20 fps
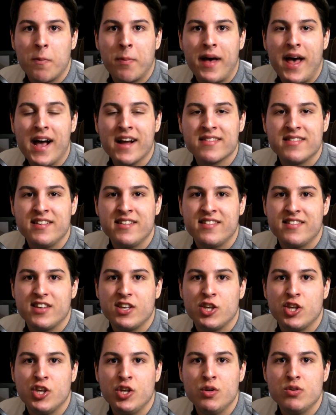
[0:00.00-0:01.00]
PAX East is
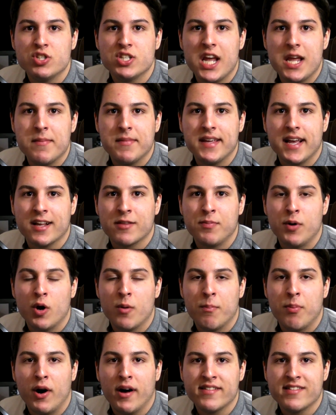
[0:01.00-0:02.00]
a huge gaming expo
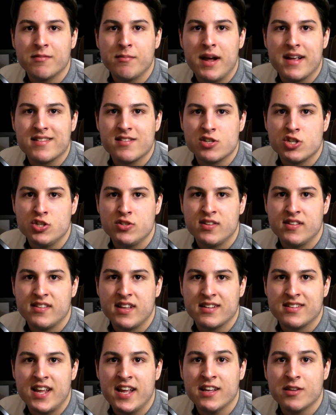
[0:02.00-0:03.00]
in Boston, Massachusetts
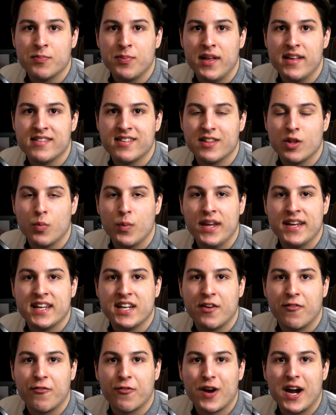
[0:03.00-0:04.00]
that takes place on the
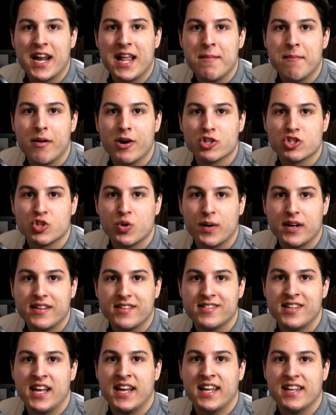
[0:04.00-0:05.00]
weekend of Friday, March
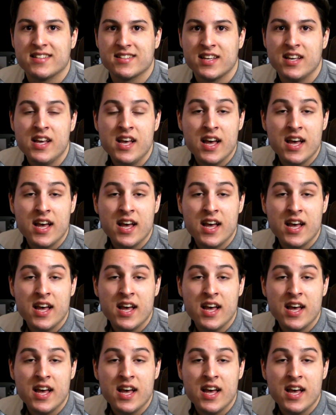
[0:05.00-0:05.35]
22nd.